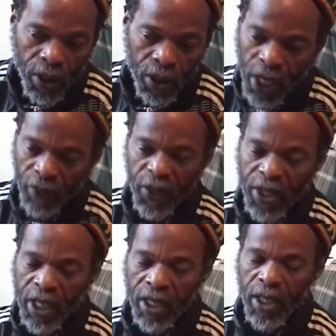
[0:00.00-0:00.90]
you have to
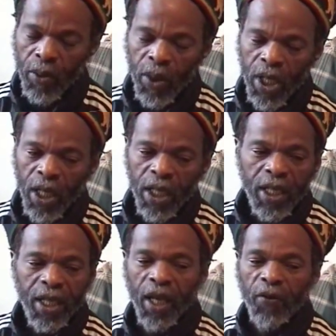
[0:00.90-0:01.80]
start, we call it
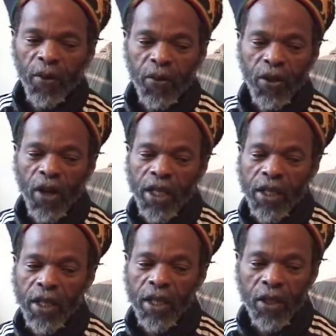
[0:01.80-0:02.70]
start from
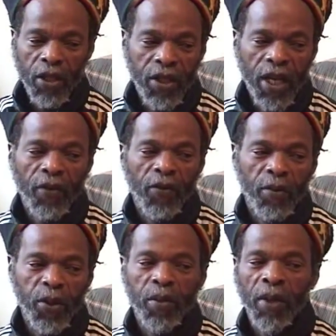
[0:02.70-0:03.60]
scratch. You know, you start
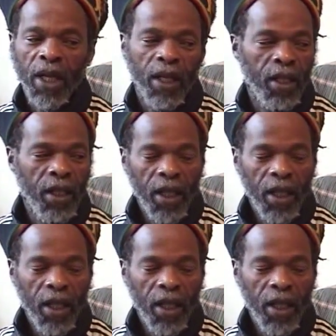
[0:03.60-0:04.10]
from small.